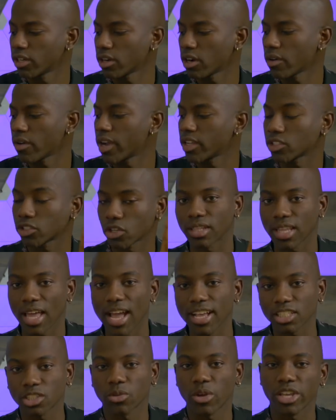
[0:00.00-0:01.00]
it. All right, so
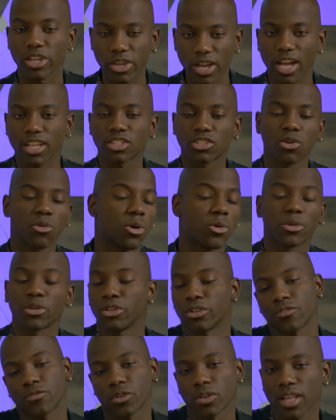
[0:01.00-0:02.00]
last week, you guys know what we were
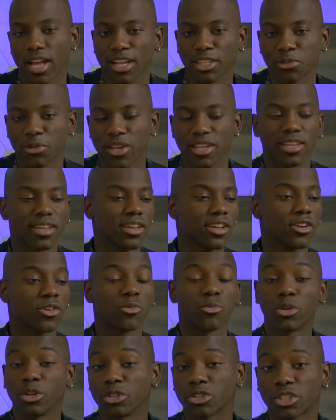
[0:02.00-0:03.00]
looking for last week.
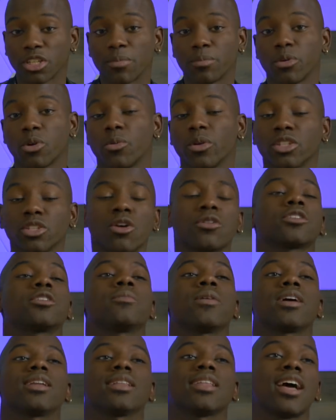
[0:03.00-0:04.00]
Real simple. We talked
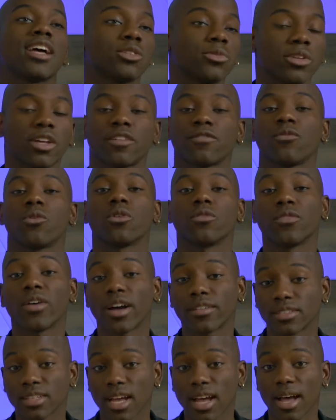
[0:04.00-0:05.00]
about it last week like 4 or
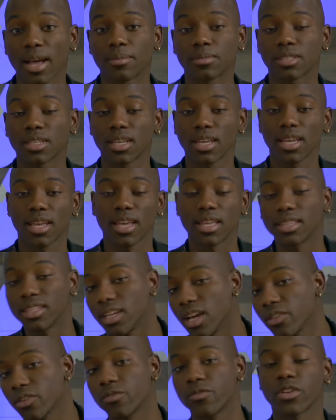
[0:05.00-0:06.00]
5 times in
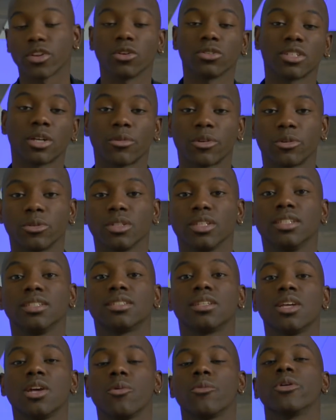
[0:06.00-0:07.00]
the other videos that we
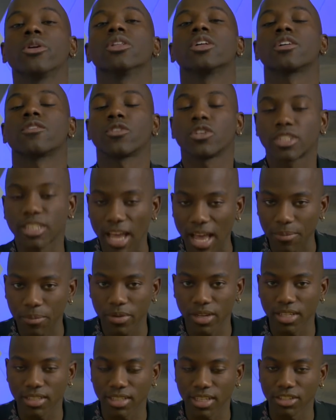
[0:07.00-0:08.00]
released. We were looking for
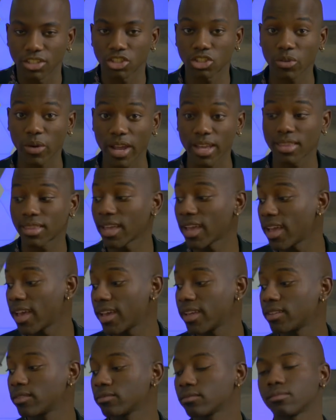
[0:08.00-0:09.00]
Japanese yen strength,
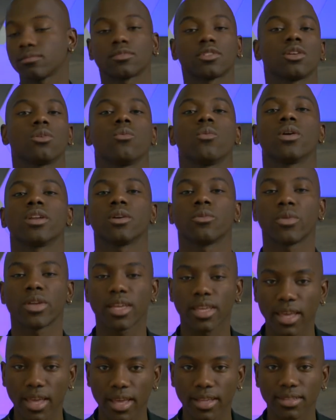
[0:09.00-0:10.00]
and what did we
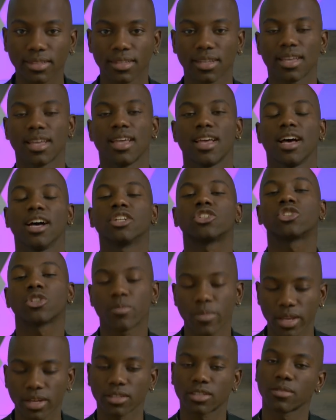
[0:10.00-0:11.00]
get? A
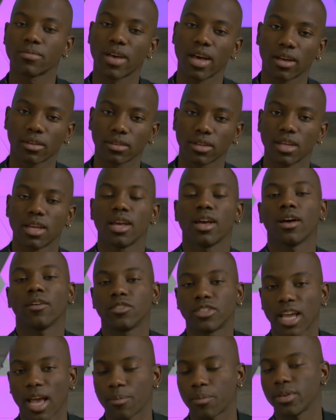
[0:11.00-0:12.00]
tremendous amount
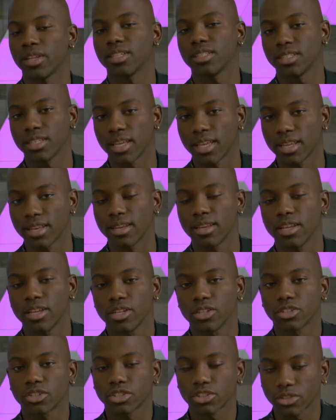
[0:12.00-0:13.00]
of Japanese yen
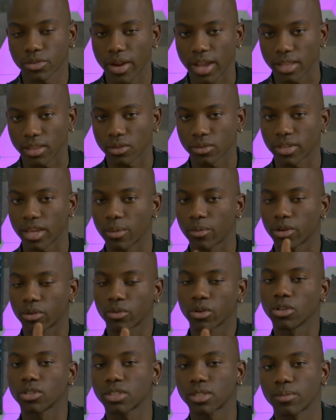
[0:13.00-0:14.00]
strength. Okay, I'm gonna
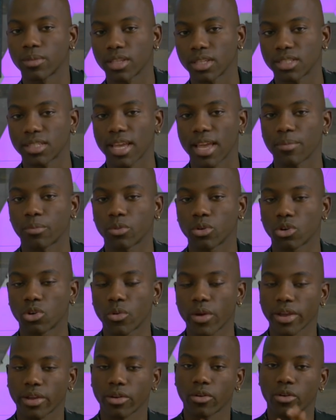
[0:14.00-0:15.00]
roll some of the tape real
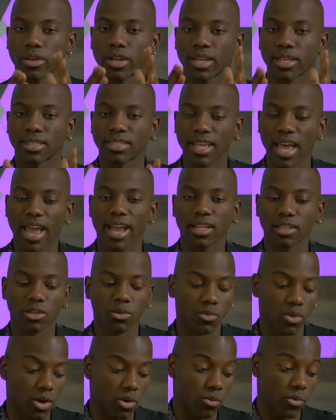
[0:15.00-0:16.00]
quick on exactly
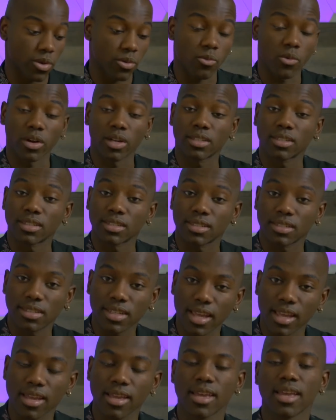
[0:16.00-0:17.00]
what we wanted to
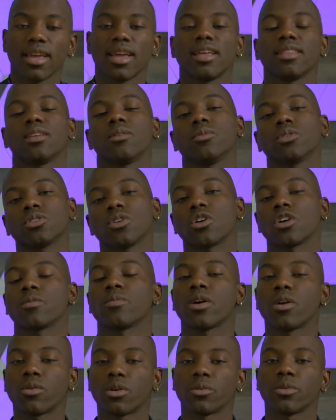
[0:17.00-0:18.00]
see, and then we'll talk
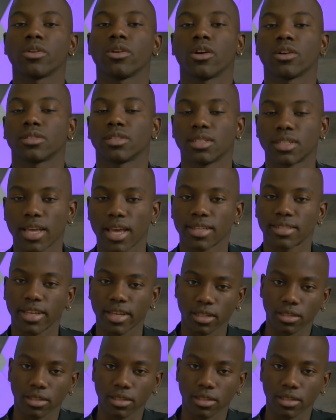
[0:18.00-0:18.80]
about where we are today. Take a